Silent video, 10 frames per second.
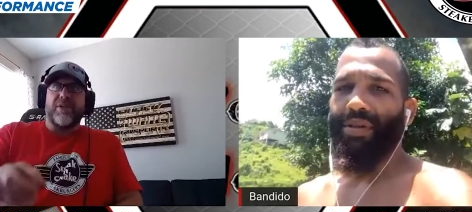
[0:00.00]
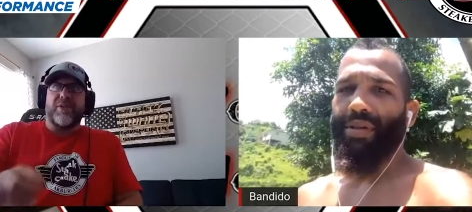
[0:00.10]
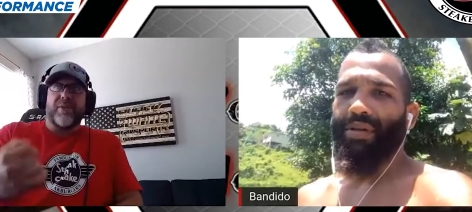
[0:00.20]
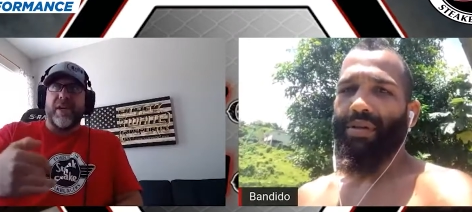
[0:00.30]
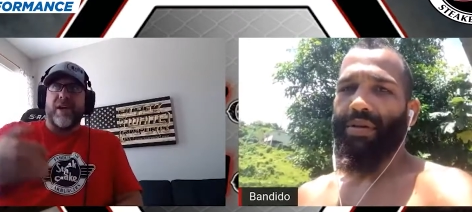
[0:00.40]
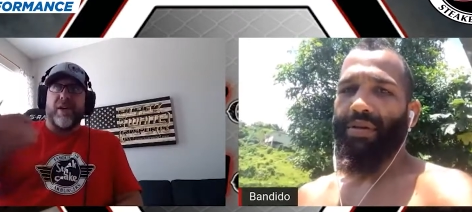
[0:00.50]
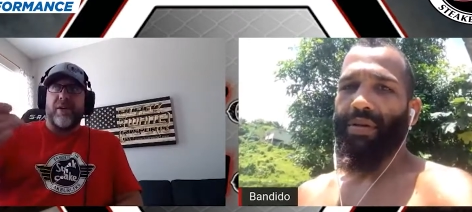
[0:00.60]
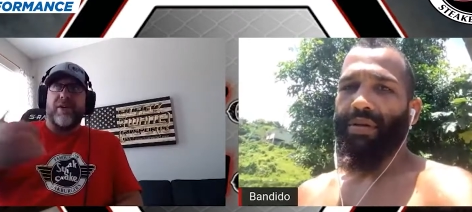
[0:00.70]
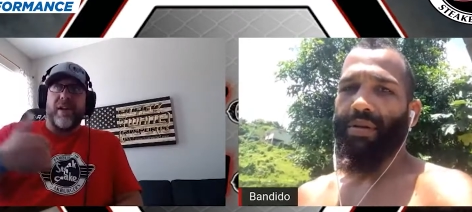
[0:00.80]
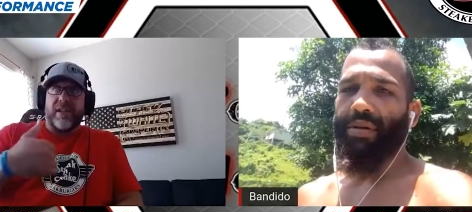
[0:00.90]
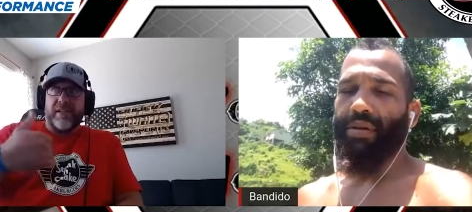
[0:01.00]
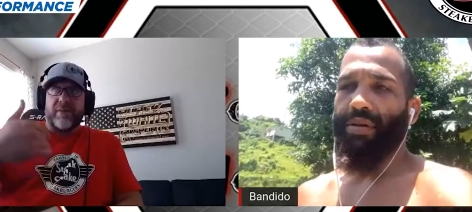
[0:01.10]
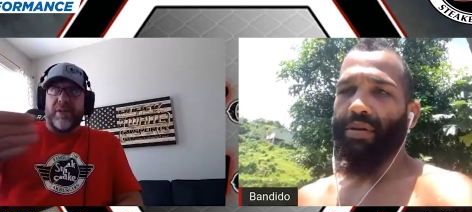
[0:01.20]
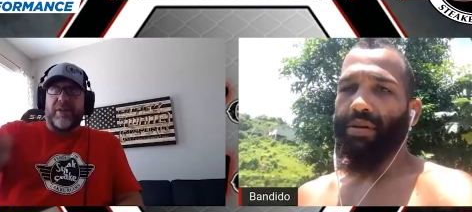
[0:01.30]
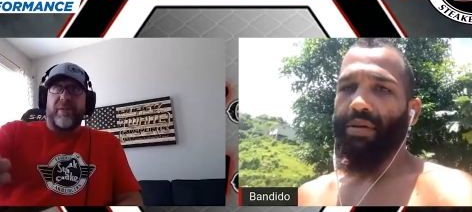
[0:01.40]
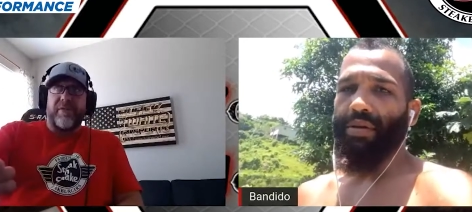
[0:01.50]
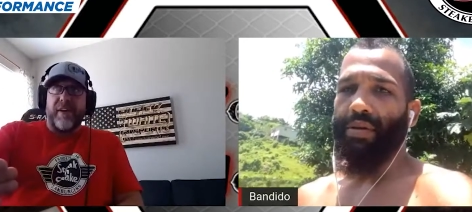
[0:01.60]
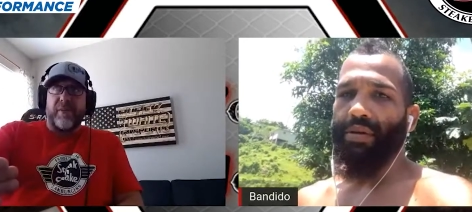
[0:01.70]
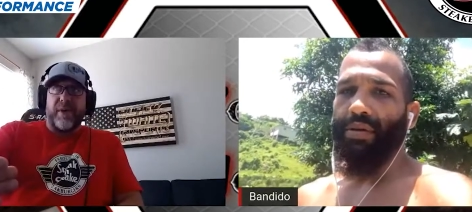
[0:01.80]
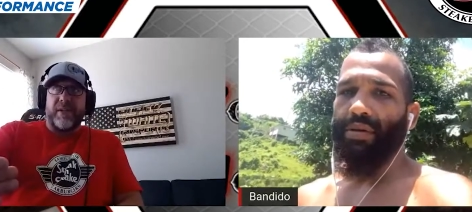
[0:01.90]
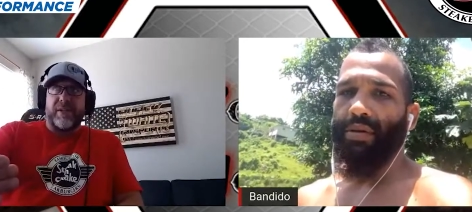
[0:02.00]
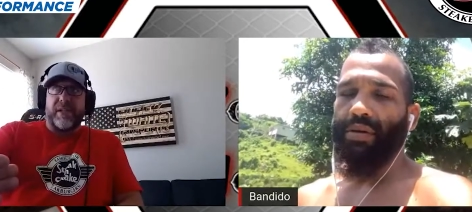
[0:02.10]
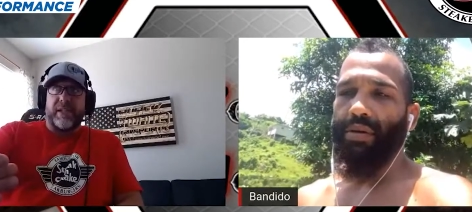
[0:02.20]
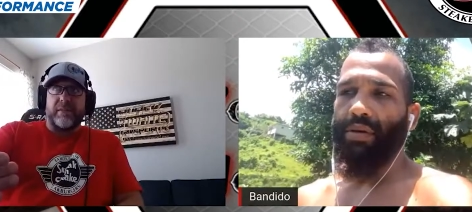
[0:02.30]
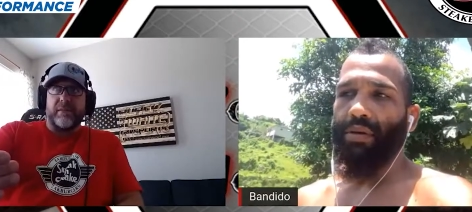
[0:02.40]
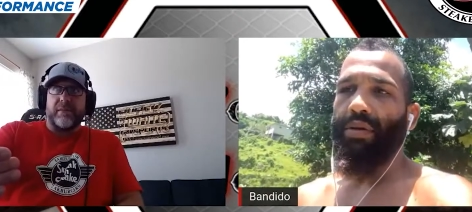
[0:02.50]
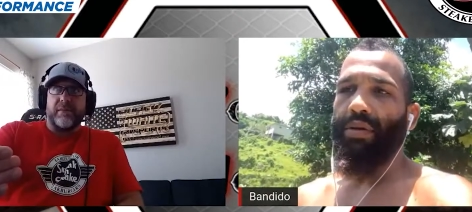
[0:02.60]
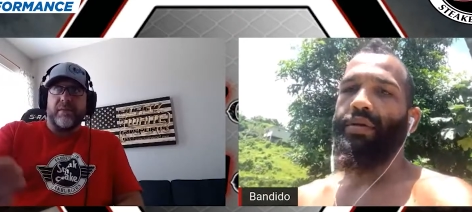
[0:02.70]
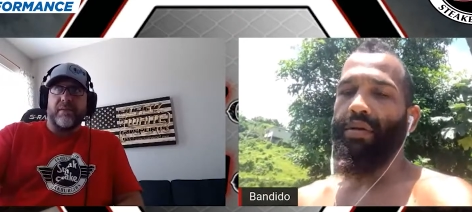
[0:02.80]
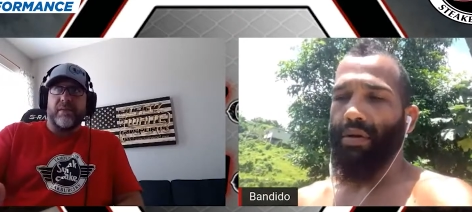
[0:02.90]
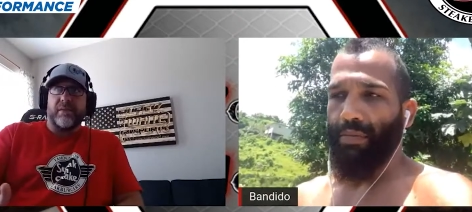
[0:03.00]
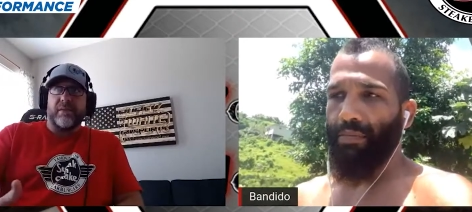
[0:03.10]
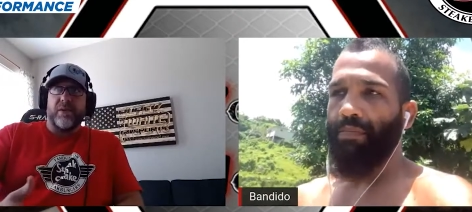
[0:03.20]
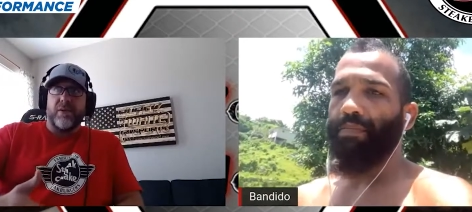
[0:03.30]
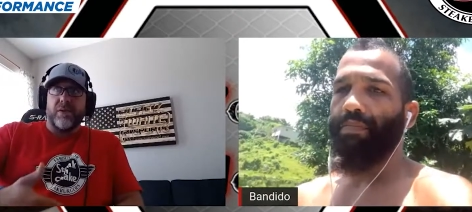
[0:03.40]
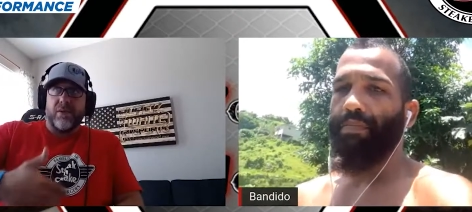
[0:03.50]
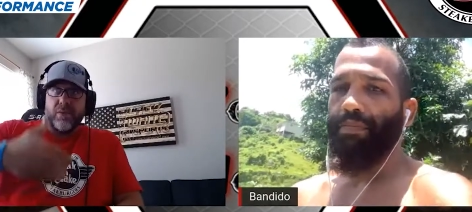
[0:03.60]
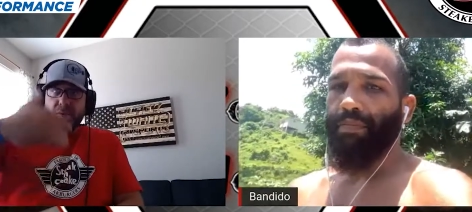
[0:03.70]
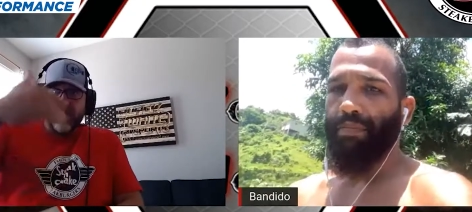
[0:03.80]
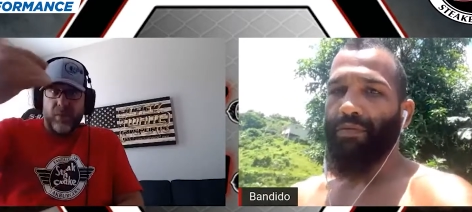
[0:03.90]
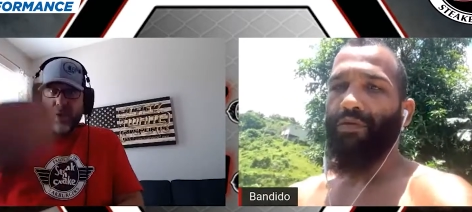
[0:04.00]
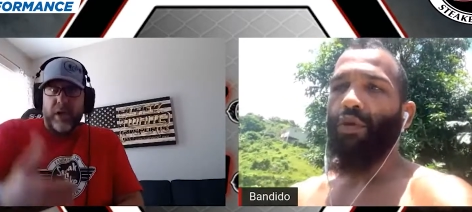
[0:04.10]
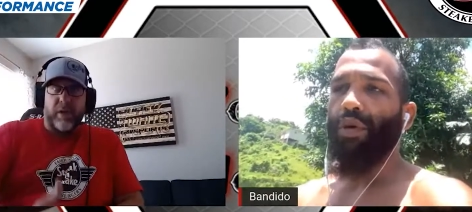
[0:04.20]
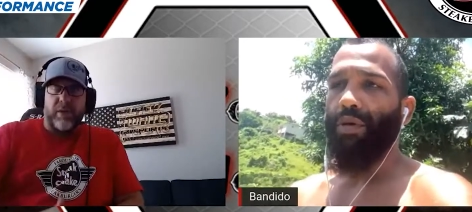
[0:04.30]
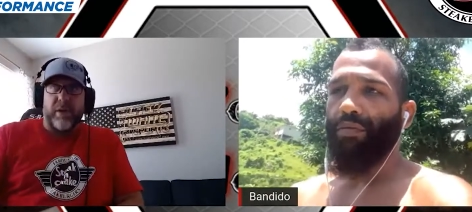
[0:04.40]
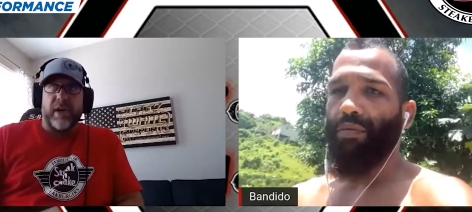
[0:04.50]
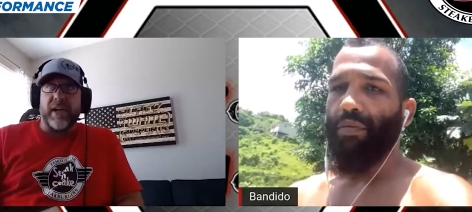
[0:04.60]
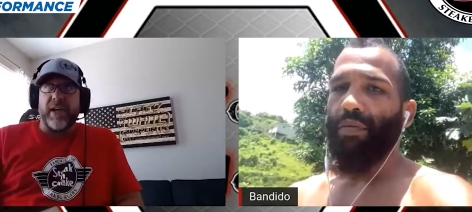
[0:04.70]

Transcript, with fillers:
Speaker 1: 3-0. That's gonna be a three fight win streak. Yep. Where are you looking